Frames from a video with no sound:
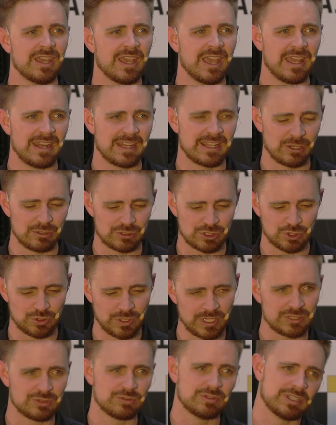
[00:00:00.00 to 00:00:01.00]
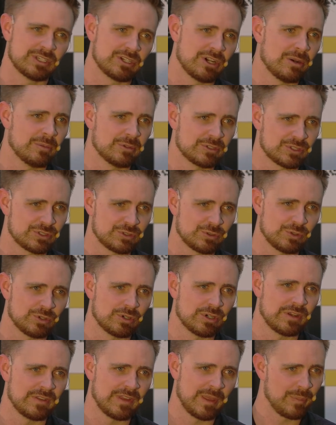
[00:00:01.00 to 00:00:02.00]
and it goes straight to an e-commerce
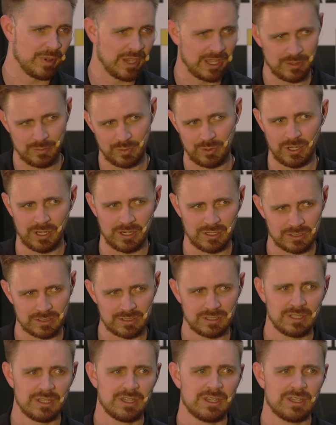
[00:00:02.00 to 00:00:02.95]
store and they buy the product.